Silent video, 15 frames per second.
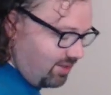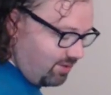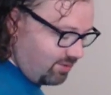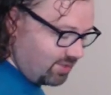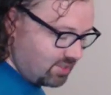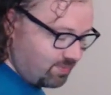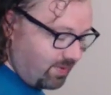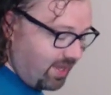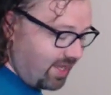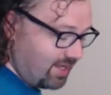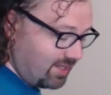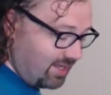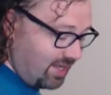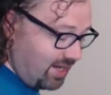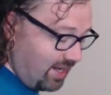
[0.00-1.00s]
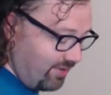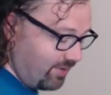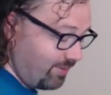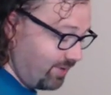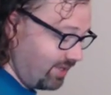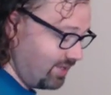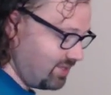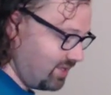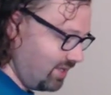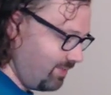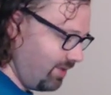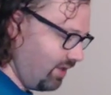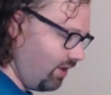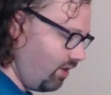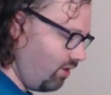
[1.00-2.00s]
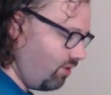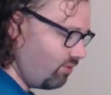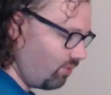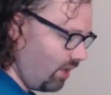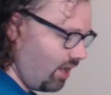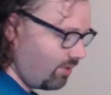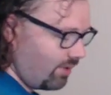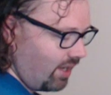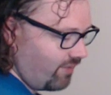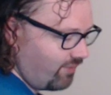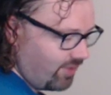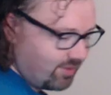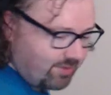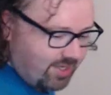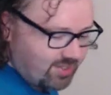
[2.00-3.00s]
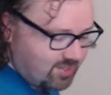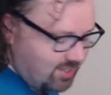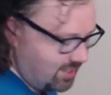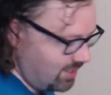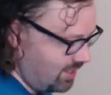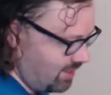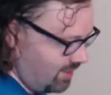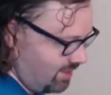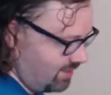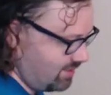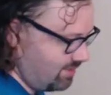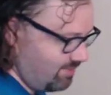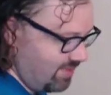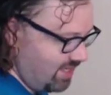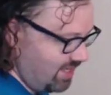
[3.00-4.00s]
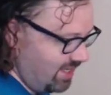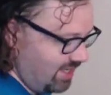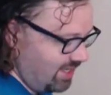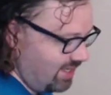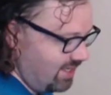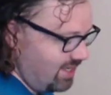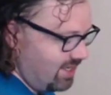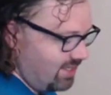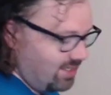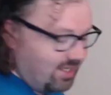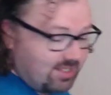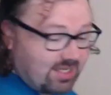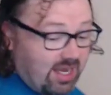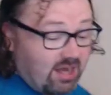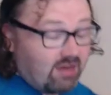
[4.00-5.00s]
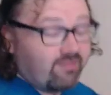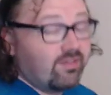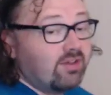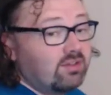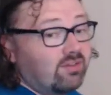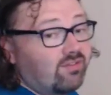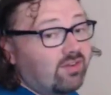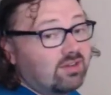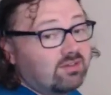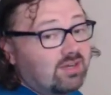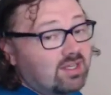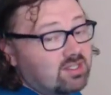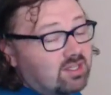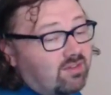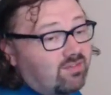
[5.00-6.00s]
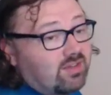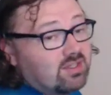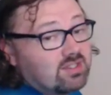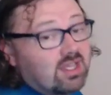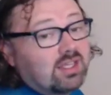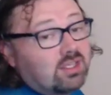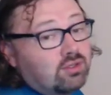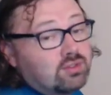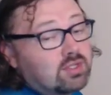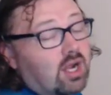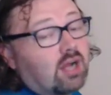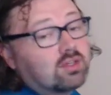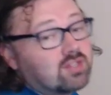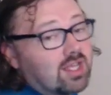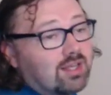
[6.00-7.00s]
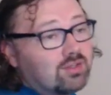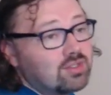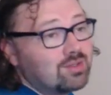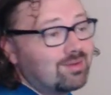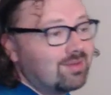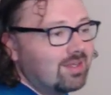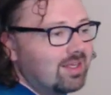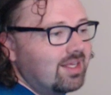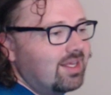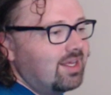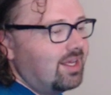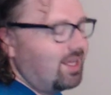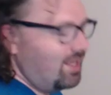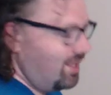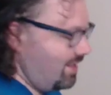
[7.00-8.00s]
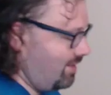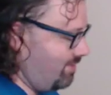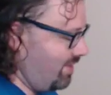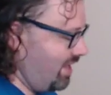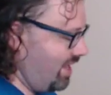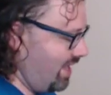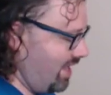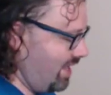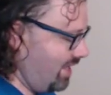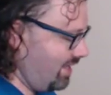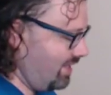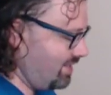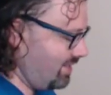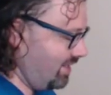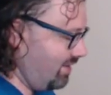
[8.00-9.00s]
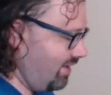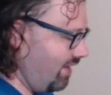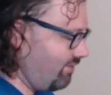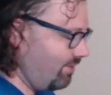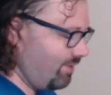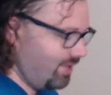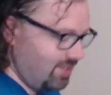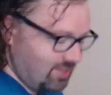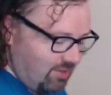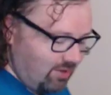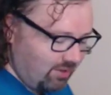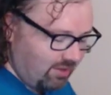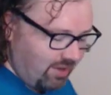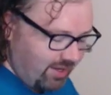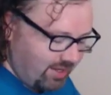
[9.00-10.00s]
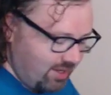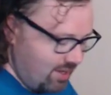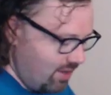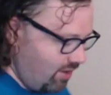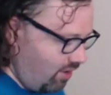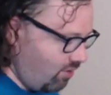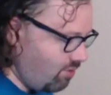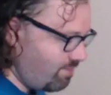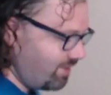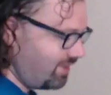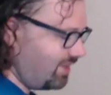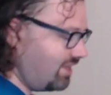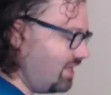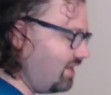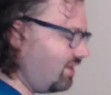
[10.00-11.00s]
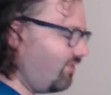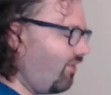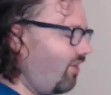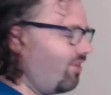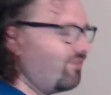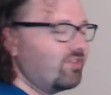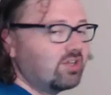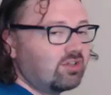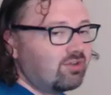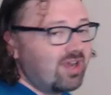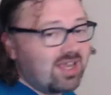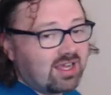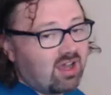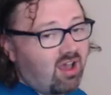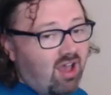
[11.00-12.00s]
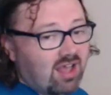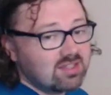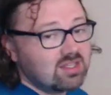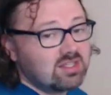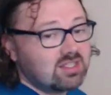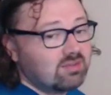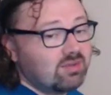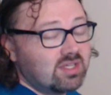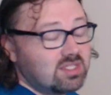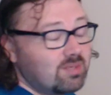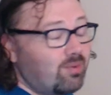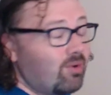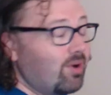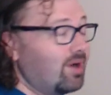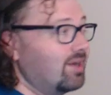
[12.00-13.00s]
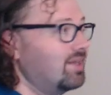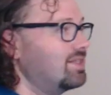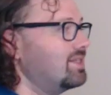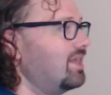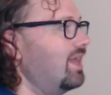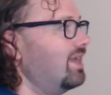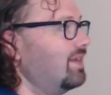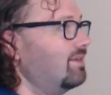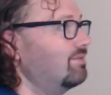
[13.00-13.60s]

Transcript: Despite that everybody's going to be all, oh, rah, rah, fundraising, to me, the entire field of fundraising feels like used car sales. Because, everybody's all like, oh, but think of all of the great causes that we support. And it's like,